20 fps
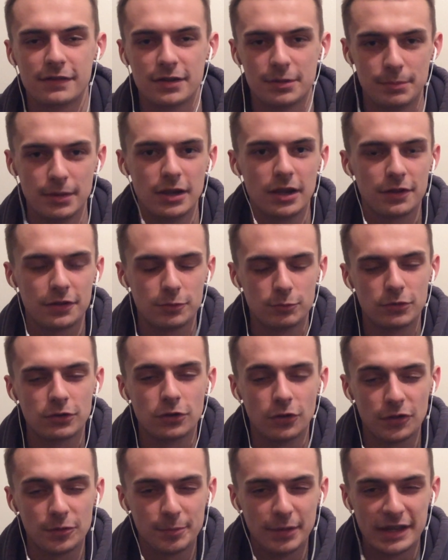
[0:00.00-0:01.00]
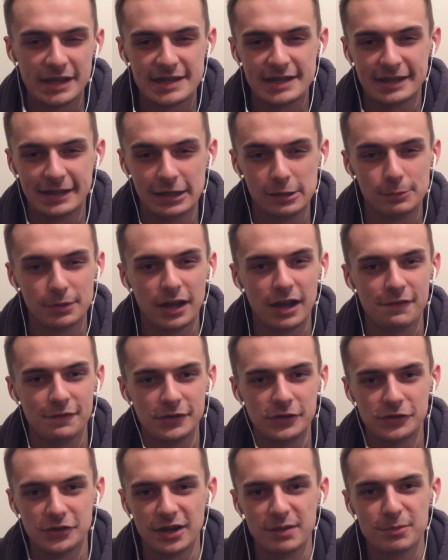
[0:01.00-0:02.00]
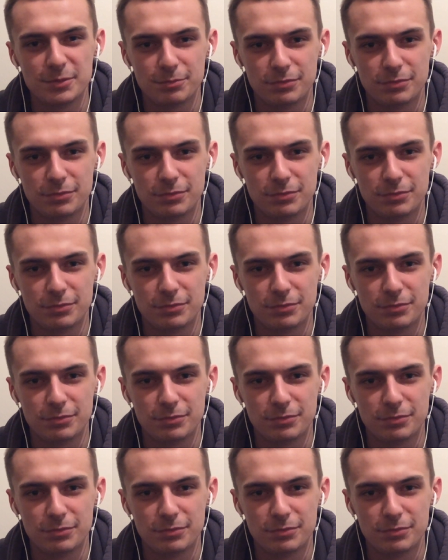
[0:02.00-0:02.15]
to me, I think we've got the better deal by having James